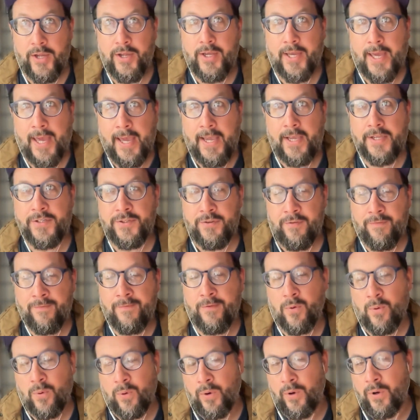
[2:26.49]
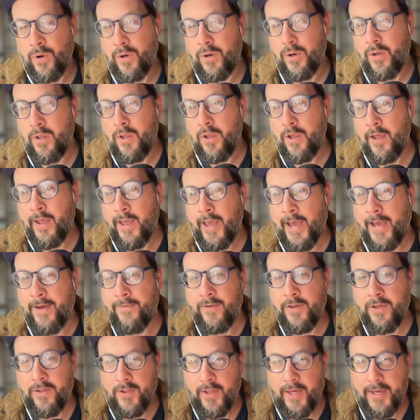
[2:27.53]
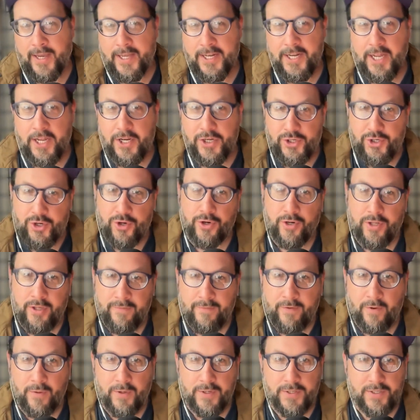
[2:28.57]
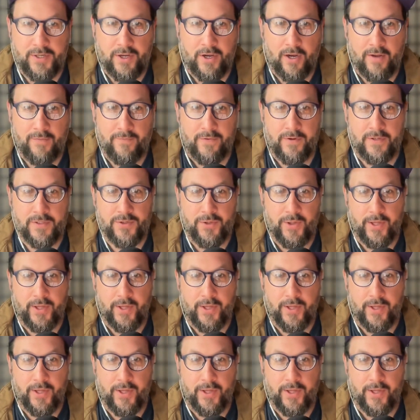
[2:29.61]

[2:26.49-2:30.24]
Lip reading: case for having like an internally focused conference,